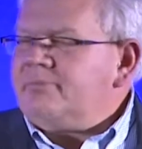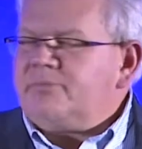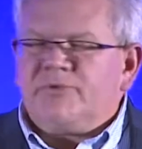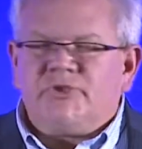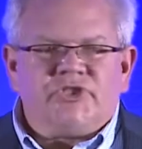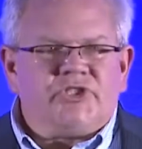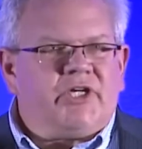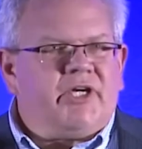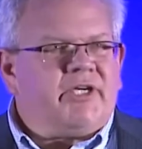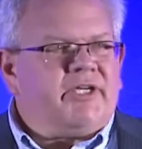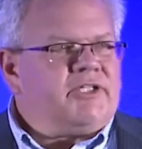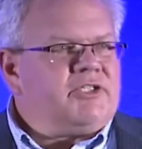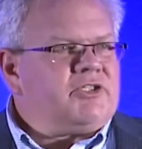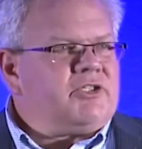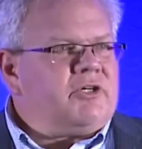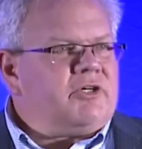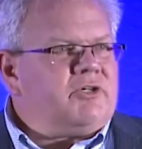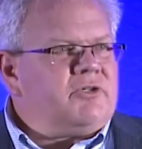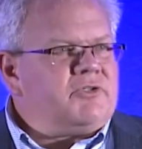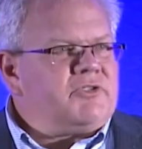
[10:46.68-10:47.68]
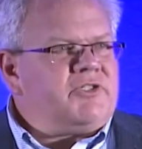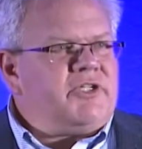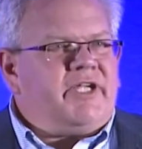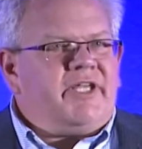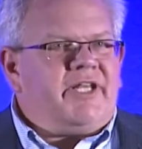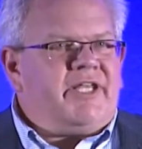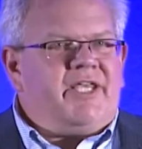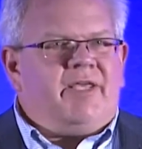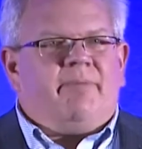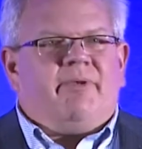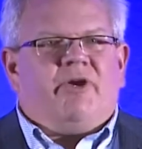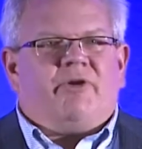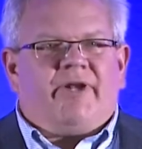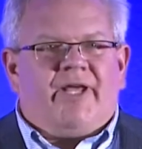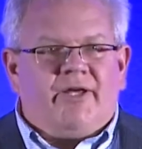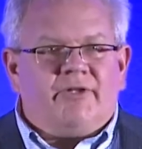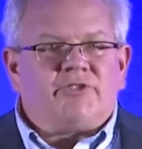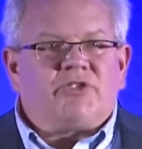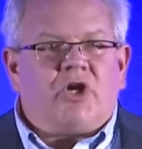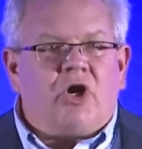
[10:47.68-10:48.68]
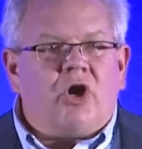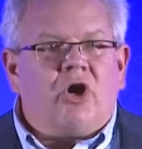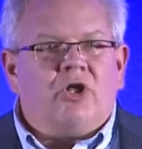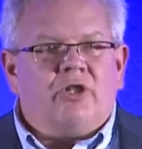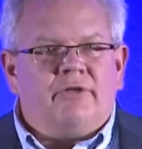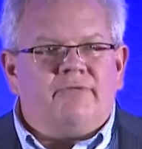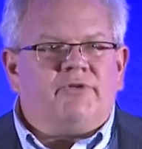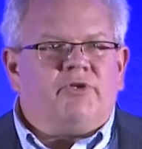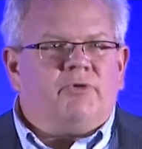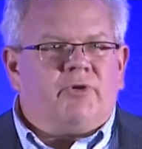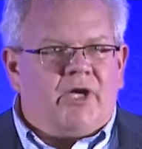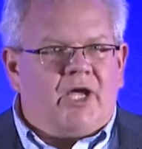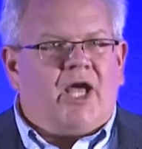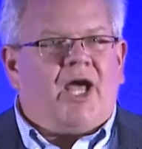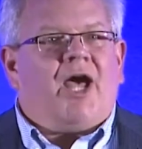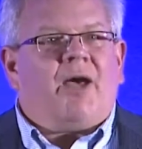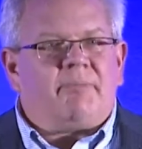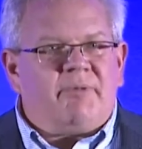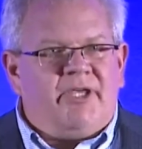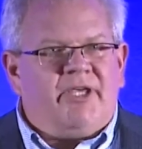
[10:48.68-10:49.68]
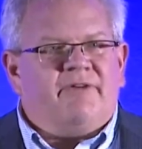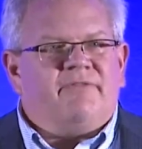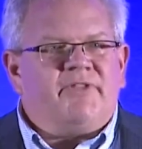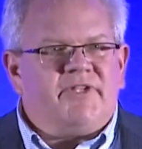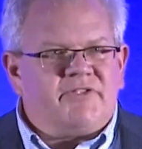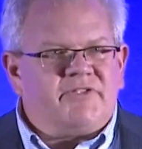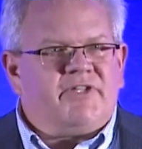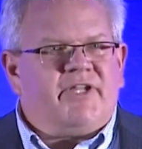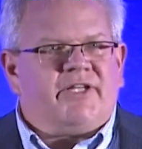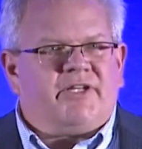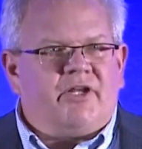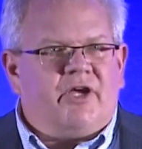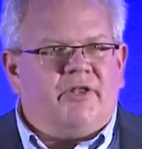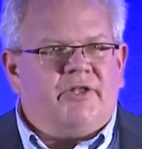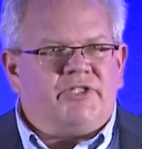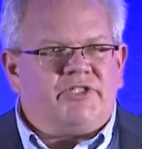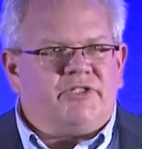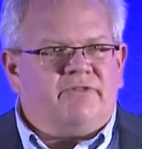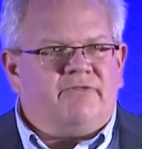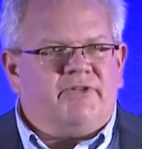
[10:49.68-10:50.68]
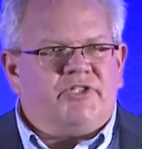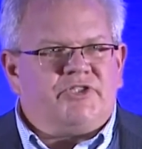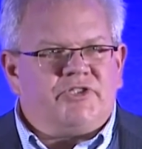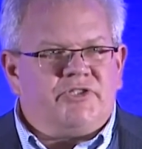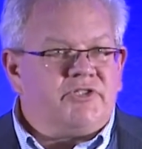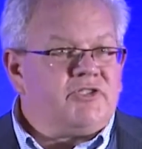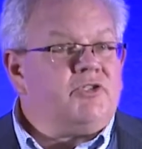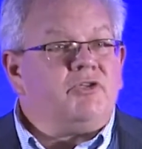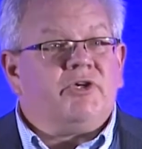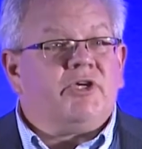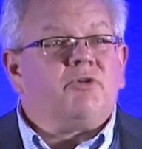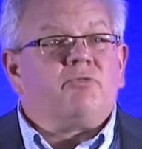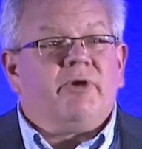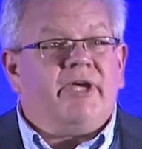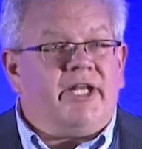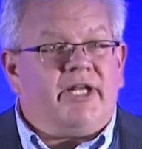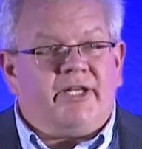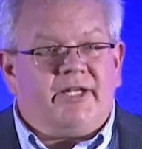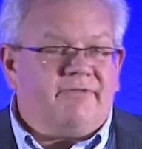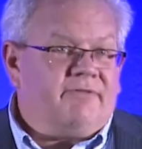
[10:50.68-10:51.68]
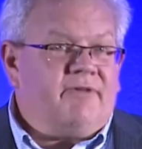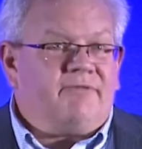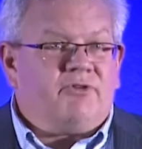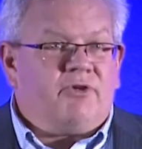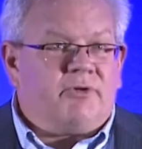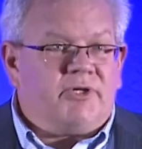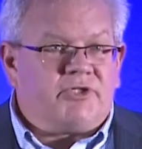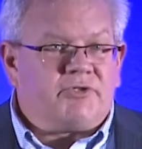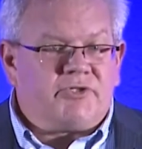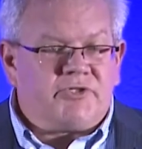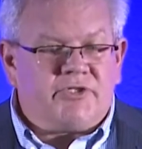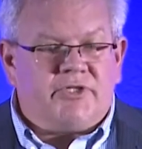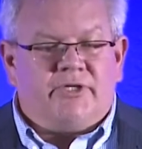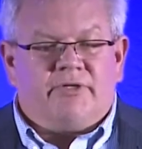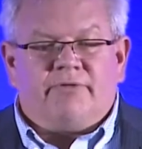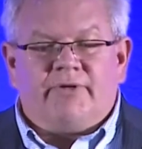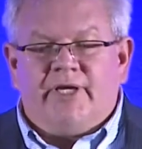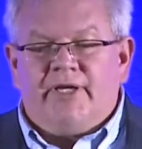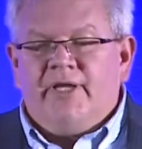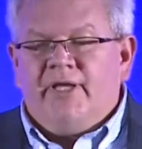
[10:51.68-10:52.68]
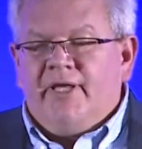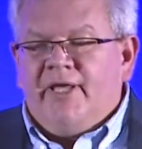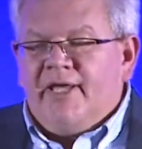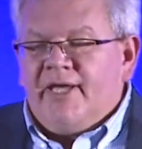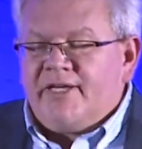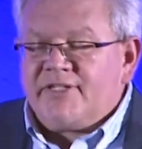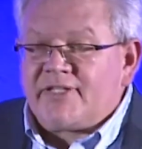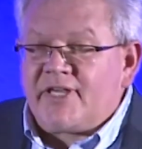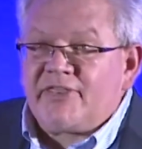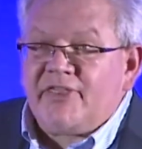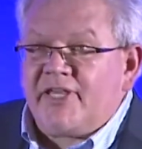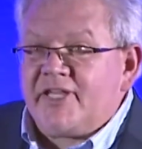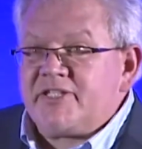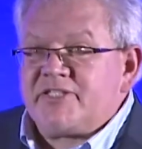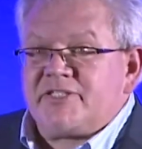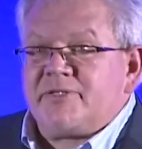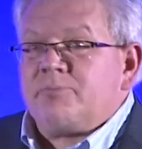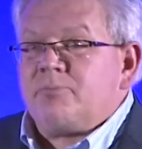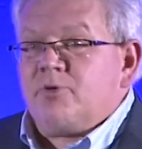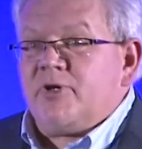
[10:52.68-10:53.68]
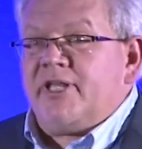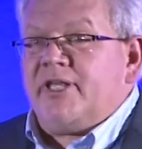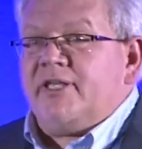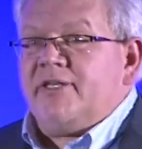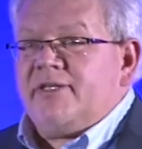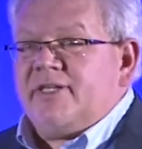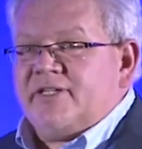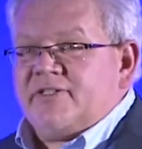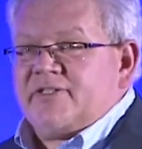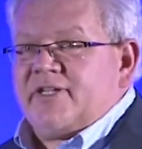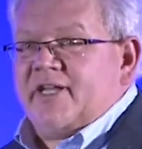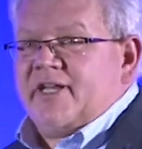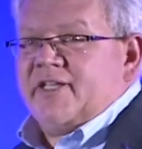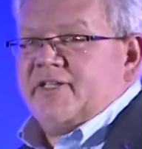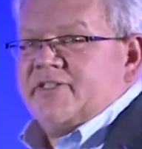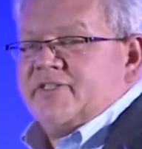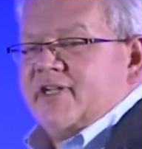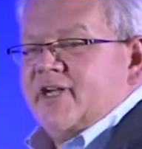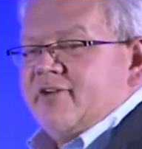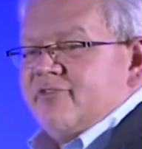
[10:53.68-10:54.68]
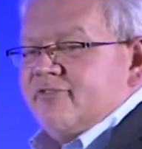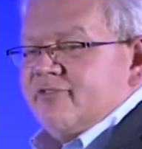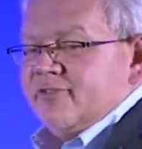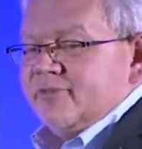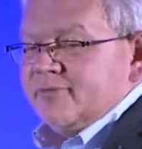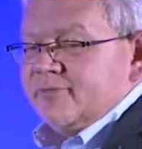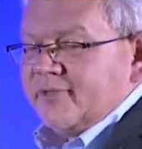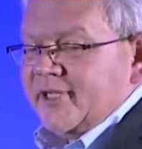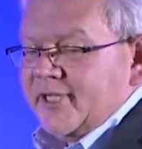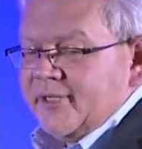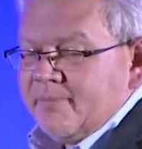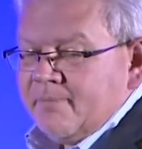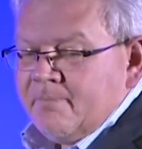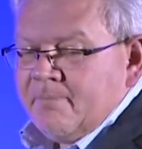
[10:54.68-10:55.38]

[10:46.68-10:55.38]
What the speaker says: Chuck and Charles to get emailed out to all of you a copy of this technology vision, so you can read it if you're interested, right? Because I think it's some pretty exciting stuff, right?